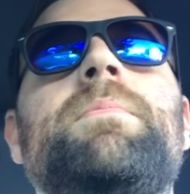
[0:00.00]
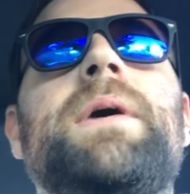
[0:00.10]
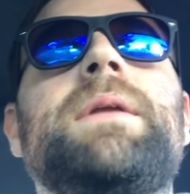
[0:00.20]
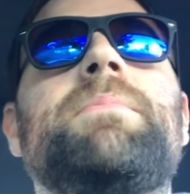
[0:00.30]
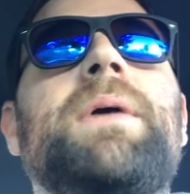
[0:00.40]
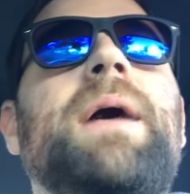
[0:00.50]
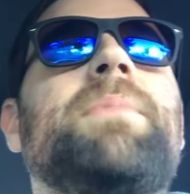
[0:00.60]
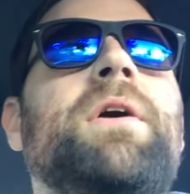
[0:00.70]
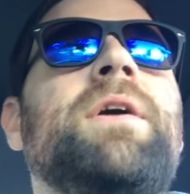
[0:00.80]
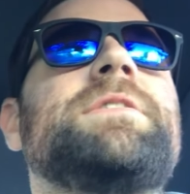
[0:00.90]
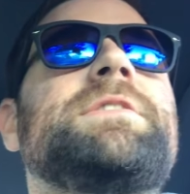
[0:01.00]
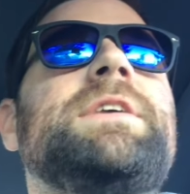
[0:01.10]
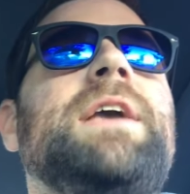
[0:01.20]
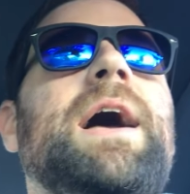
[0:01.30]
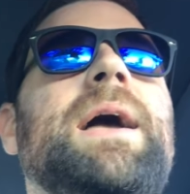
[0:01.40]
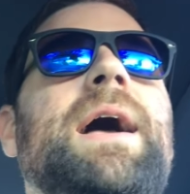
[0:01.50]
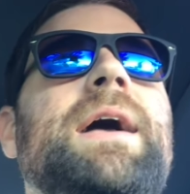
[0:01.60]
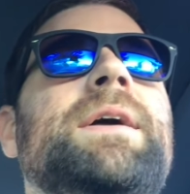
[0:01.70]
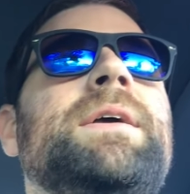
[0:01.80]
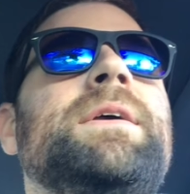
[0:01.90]
but but I but honestly, I
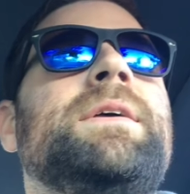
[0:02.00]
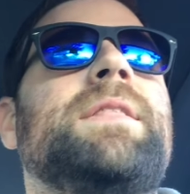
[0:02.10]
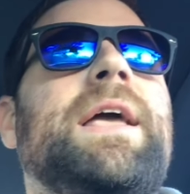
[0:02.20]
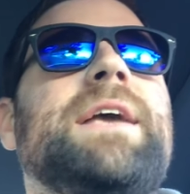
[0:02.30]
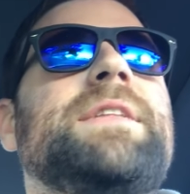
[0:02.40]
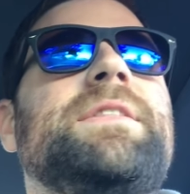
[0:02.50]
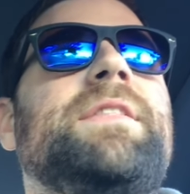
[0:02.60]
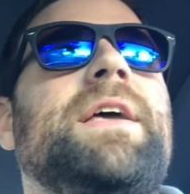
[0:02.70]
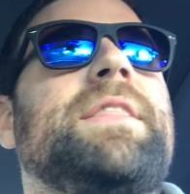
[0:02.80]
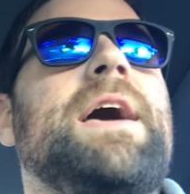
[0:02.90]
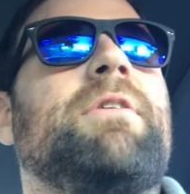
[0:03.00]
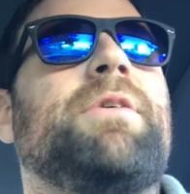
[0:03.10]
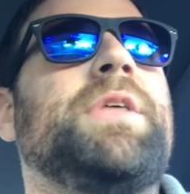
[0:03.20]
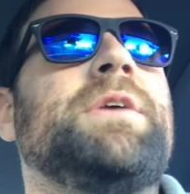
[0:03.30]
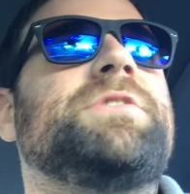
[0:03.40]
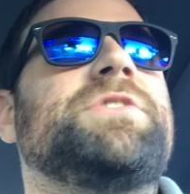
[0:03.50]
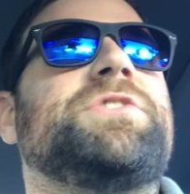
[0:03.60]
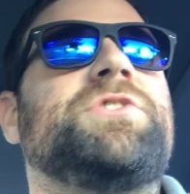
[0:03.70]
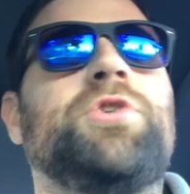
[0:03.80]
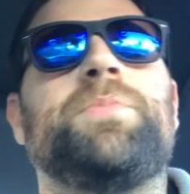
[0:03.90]
like it like that whole thing is just
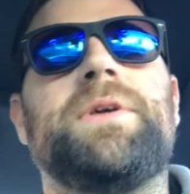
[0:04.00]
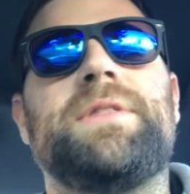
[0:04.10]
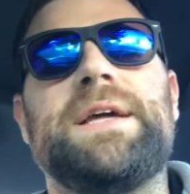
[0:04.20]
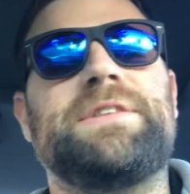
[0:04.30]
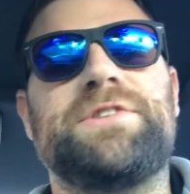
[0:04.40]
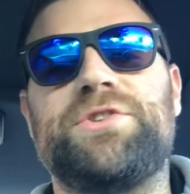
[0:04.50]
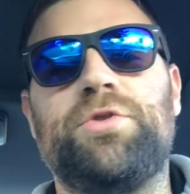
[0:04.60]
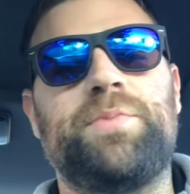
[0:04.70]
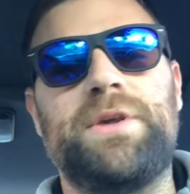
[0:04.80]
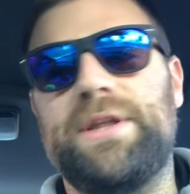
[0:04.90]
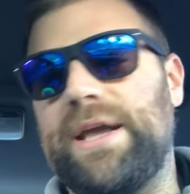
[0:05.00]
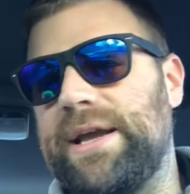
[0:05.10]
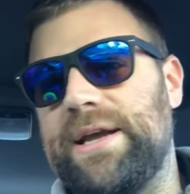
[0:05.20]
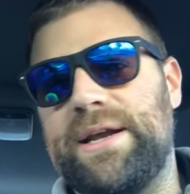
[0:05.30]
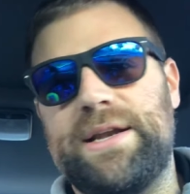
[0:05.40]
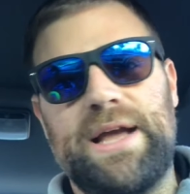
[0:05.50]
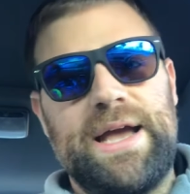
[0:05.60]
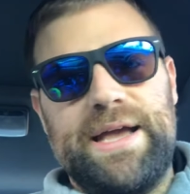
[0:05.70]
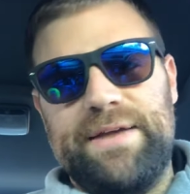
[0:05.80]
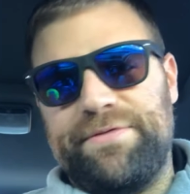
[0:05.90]
stupid that's stupid and
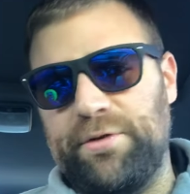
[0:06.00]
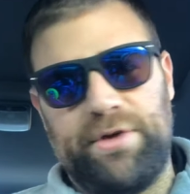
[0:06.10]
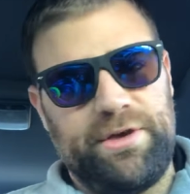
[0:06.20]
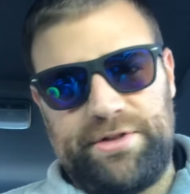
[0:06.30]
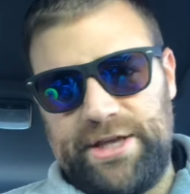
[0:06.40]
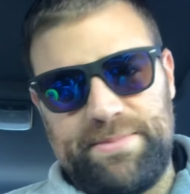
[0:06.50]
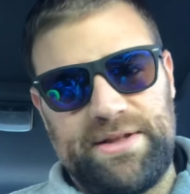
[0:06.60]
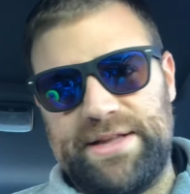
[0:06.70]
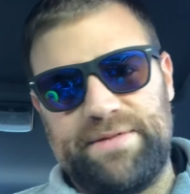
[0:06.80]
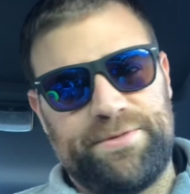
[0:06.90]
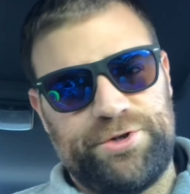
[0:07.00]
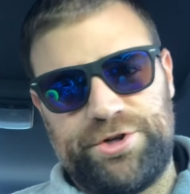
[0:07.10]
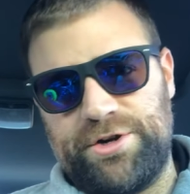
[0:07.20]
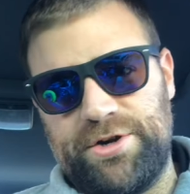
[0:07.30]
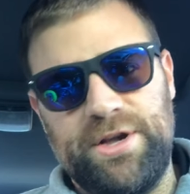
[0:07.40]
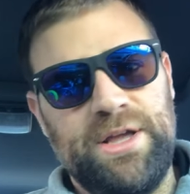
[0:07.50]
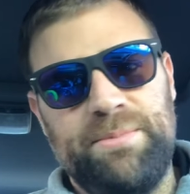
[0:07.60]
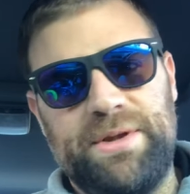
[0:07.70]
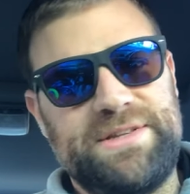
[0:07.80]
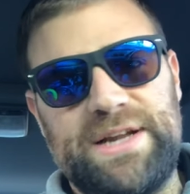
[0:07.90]
i feel guilty about that for sure
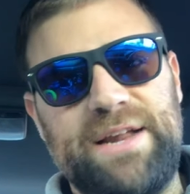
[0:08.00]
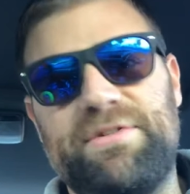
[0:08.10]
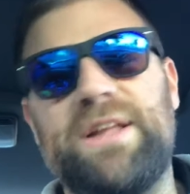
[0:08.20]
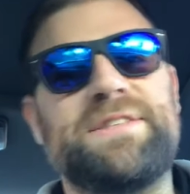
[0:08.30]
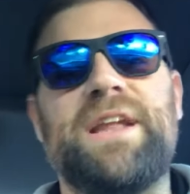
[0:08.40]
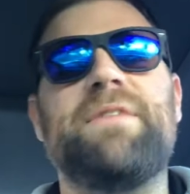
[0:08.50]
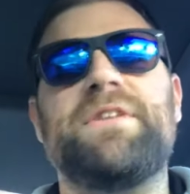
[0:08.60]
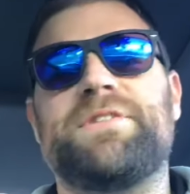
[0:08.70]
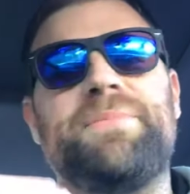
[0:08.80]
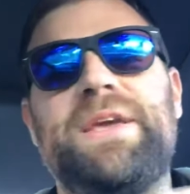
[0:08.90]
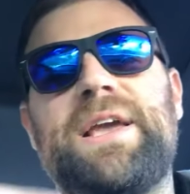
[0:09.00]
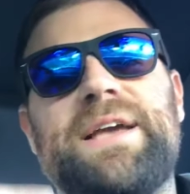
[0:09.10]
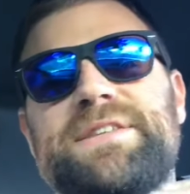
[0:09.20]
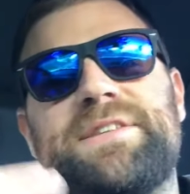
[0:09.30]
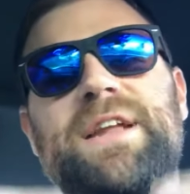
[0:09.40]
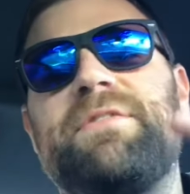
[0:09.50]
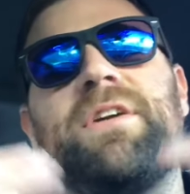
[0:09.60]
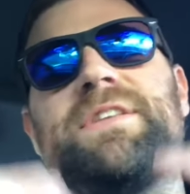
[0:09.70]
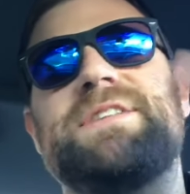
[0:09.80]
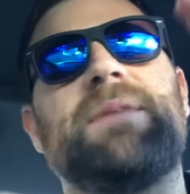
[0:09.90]
but it's not even it's not even to me guys it's not even
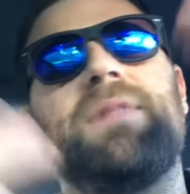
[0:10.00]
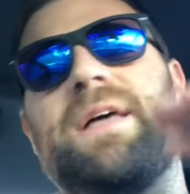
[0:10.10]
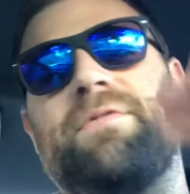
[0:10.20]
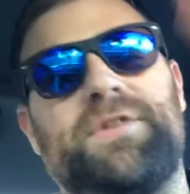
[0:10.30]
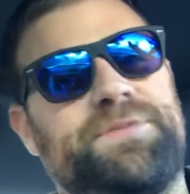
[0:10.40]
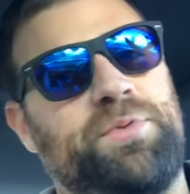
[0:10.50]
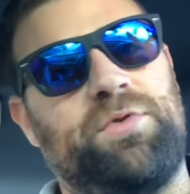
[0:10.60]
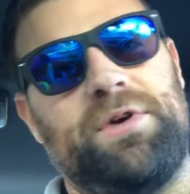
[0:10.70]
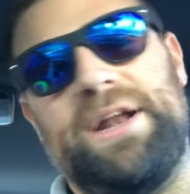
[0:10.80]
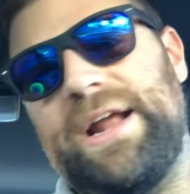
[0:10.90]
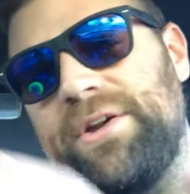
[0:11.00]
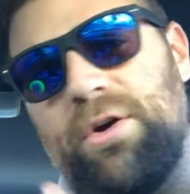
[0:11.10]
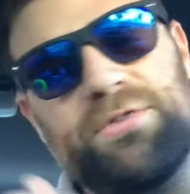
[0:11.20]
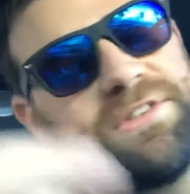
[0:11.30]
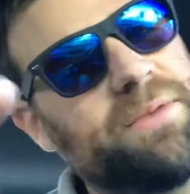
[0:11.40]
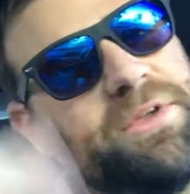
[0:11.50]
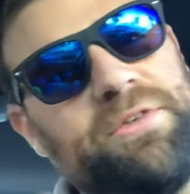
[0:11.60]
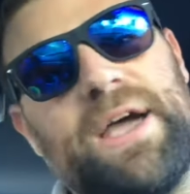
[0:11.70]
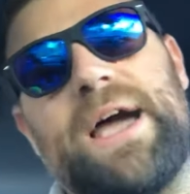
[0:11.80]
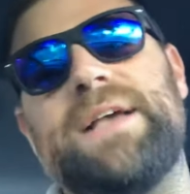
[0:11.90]
on the same level as porn and i know some of you
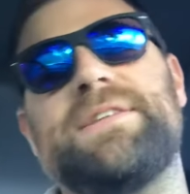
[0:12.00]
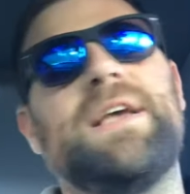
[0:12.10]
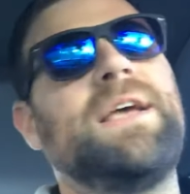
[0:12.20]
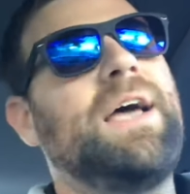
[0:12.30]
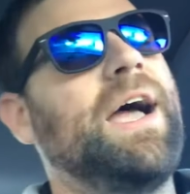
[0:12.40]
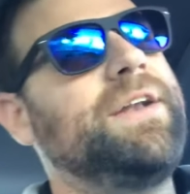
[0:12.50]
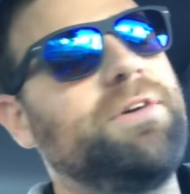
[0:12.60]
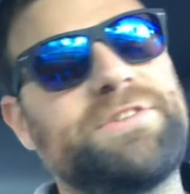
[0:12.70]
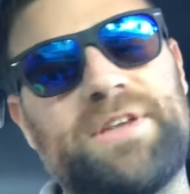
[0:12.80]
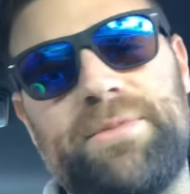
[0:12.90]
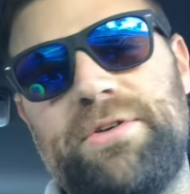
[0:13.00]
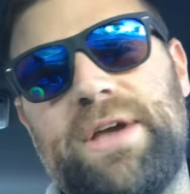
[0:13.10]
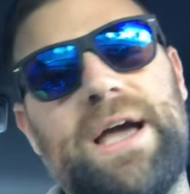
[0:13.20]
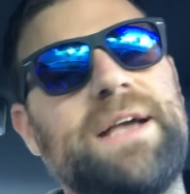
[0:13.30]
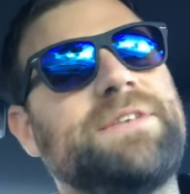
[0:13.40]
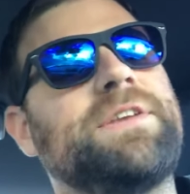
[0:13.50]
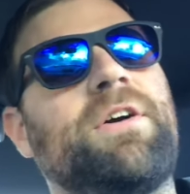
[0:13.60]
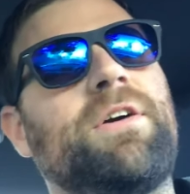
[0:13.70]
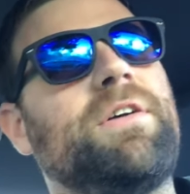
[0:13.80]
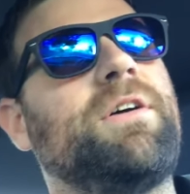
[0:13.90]
guys i know some of you guys
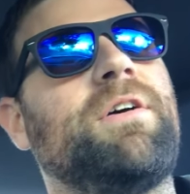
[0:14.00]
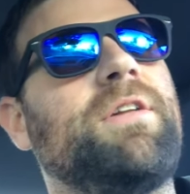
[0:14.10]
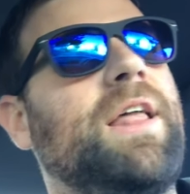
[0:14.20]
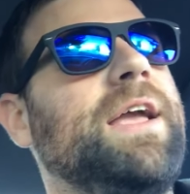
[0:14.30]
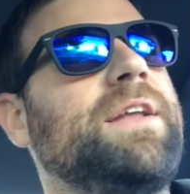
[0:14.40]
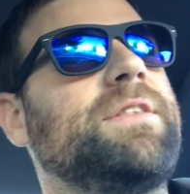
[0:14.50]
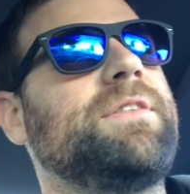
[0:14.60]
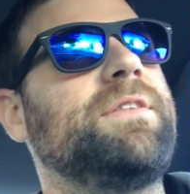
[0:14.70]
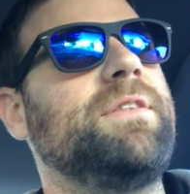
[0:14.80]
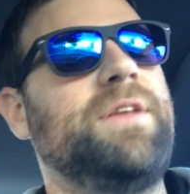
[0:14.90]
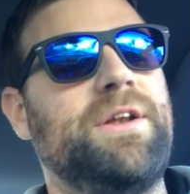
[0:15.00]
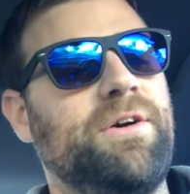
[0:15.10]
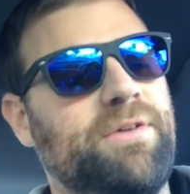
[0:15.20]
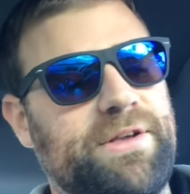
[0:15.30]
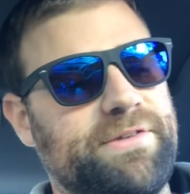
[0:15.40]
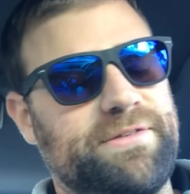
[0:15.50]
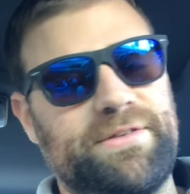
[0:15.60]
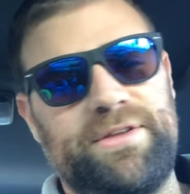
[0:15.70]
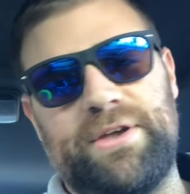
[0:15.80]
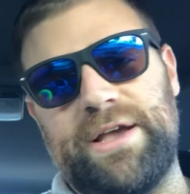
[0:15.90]
are are like you know because
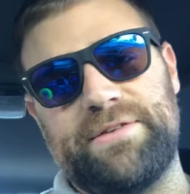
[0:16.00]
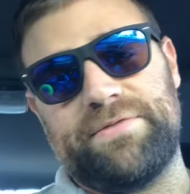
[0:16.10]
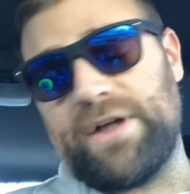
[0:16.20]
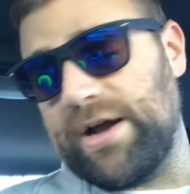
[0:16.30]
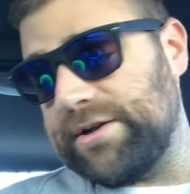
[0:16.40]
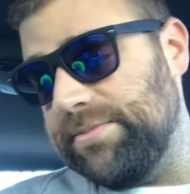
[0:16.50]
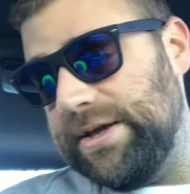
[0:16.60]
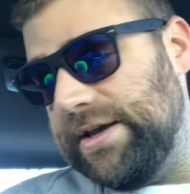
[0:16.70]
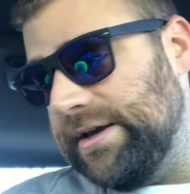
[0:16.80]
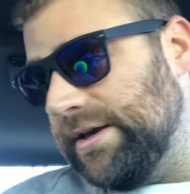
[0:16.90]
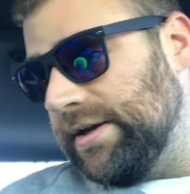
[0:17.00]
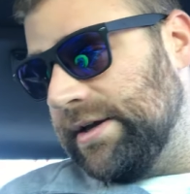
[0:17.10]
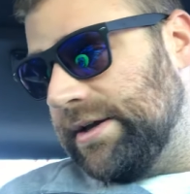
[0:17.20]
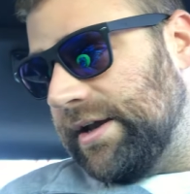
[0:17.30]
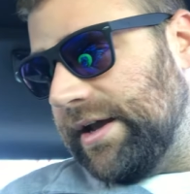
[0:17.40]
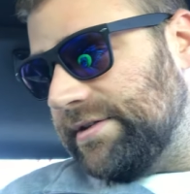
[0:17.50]
you guys have talked to me and